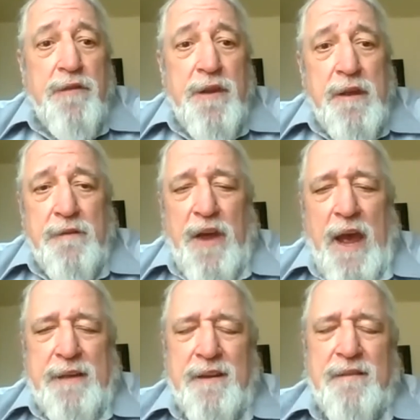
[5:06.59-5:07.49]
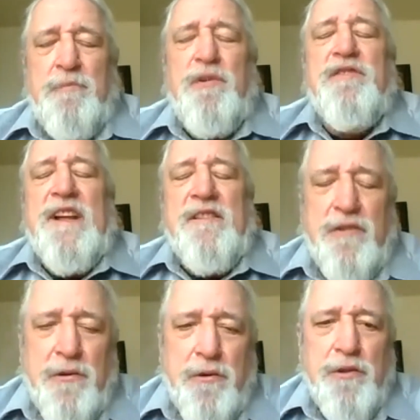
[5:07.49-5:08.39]
In fact, it presents a
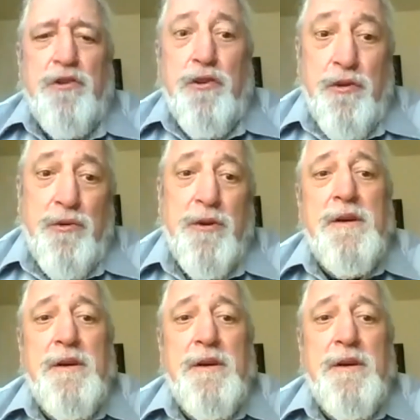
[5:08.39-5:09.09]
whole new